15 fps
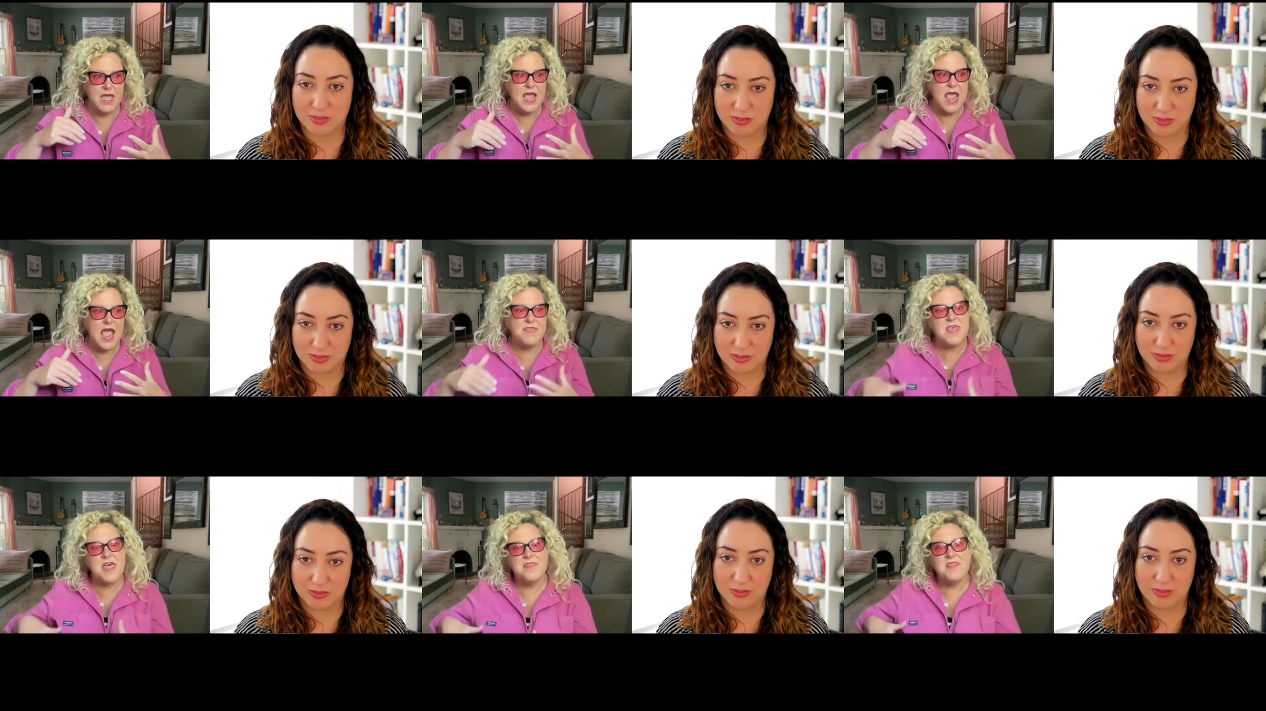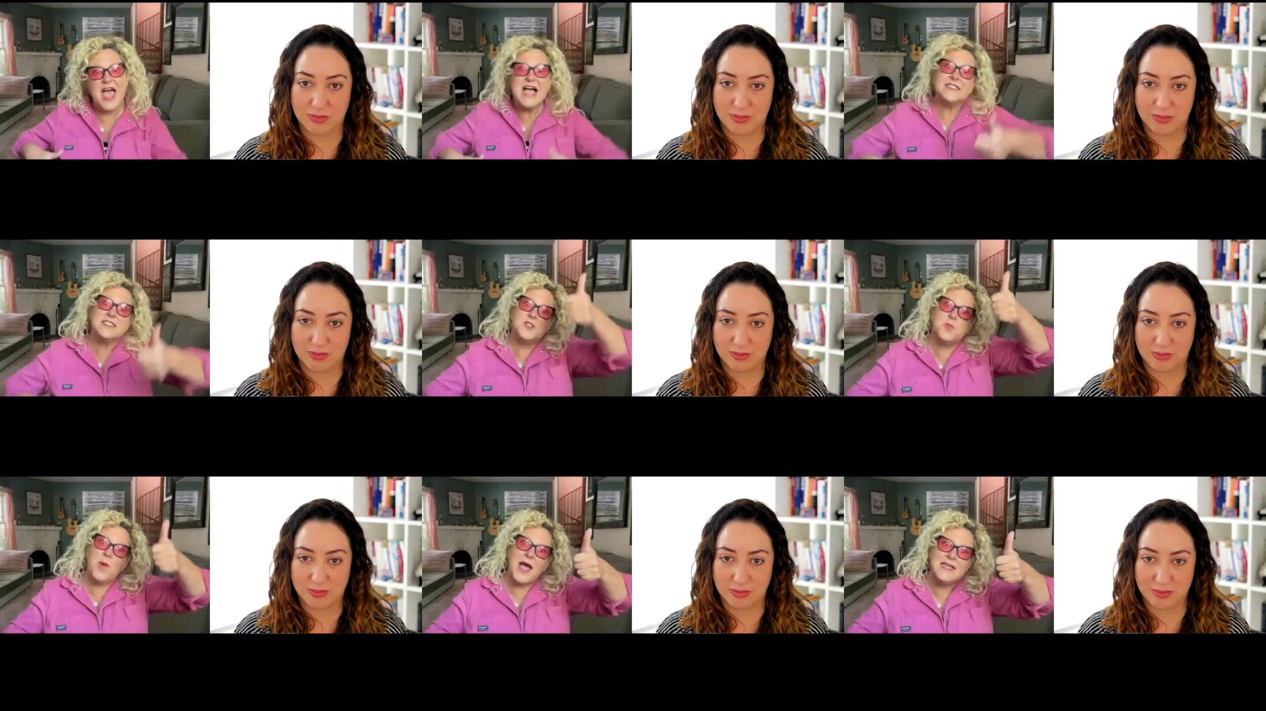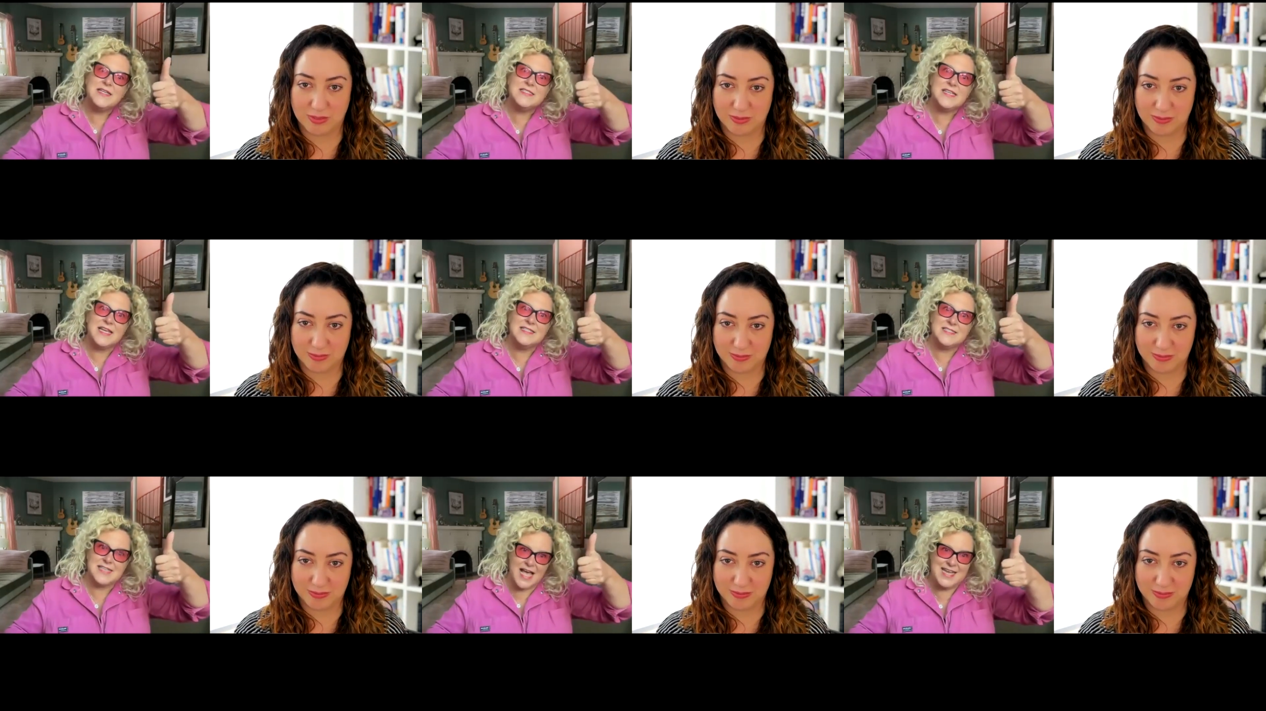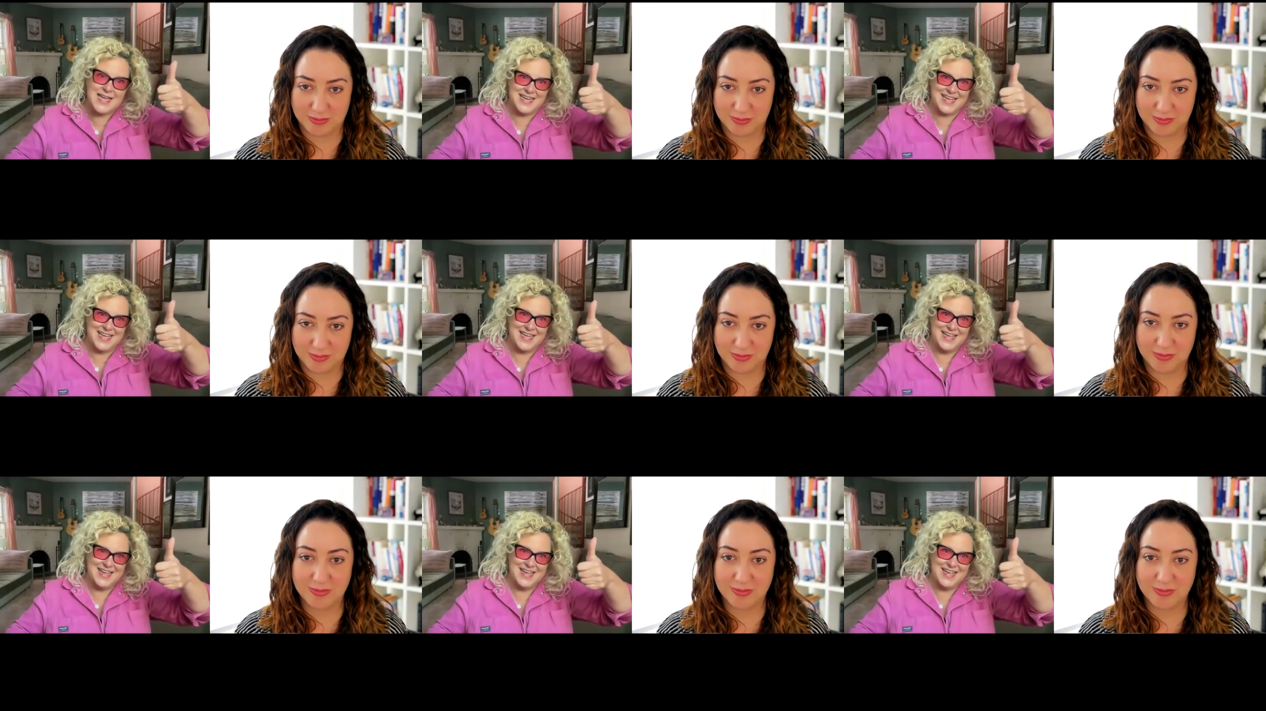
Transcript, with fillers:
Speaker 1: and then that spikes anxiety